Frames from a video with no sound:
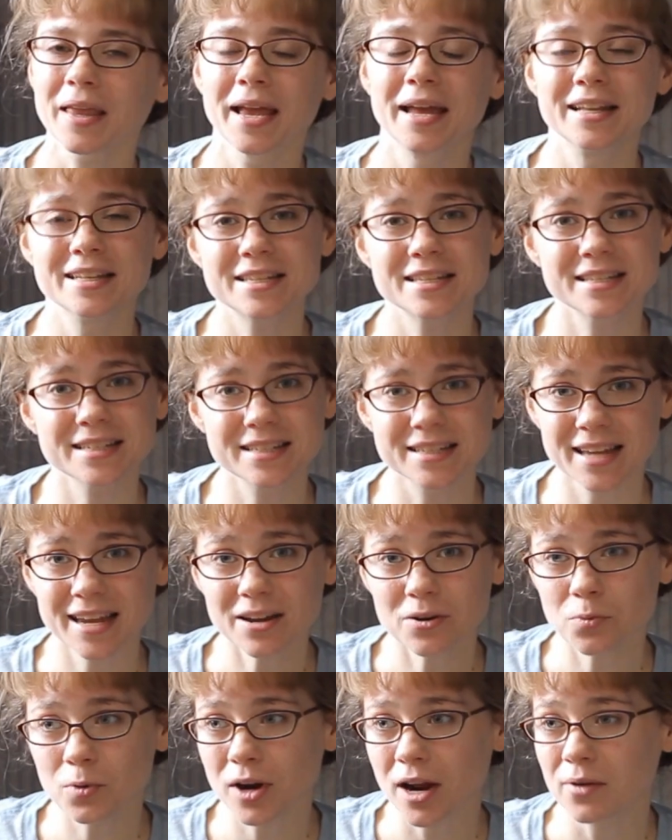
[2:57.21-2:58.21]

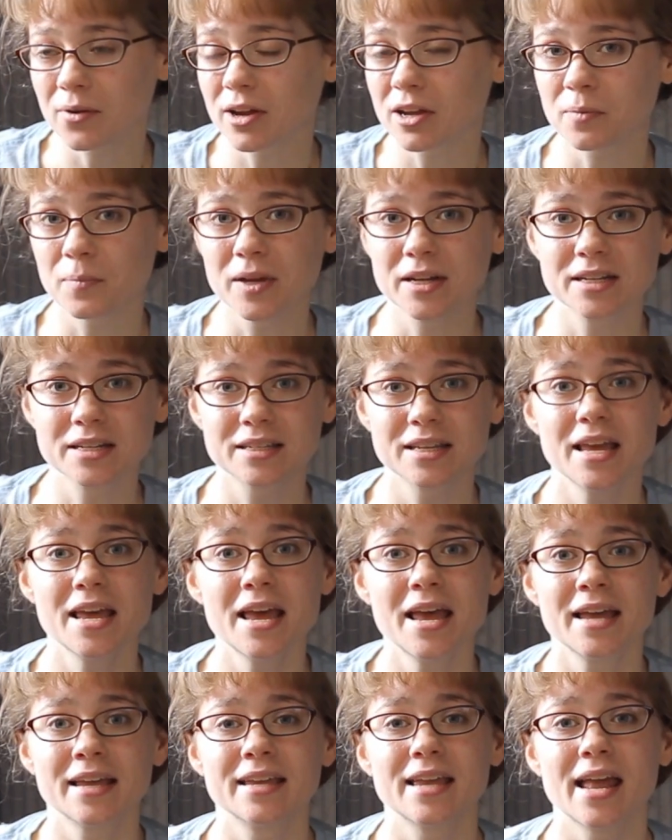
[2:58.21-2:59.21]
Instead, what I recommend is
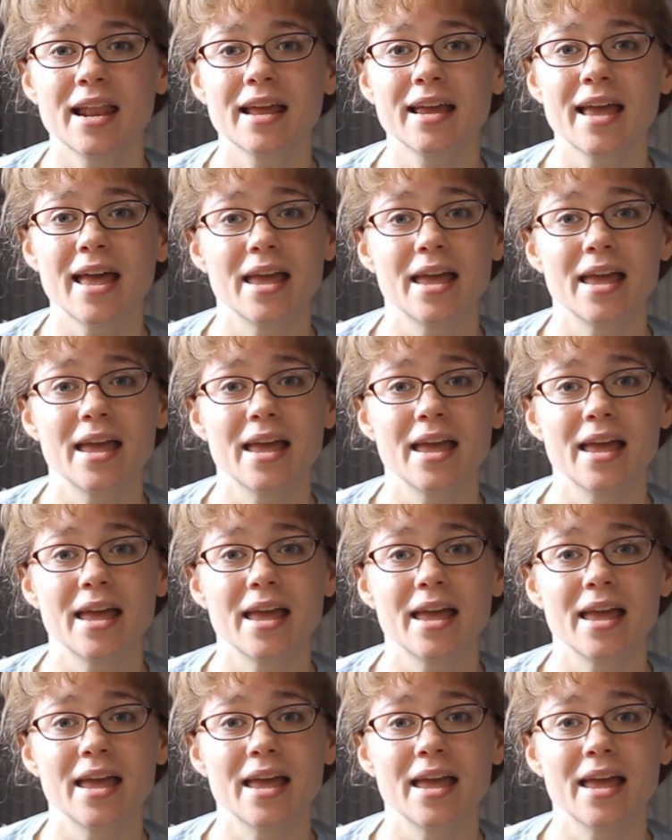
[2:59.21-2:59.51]
getting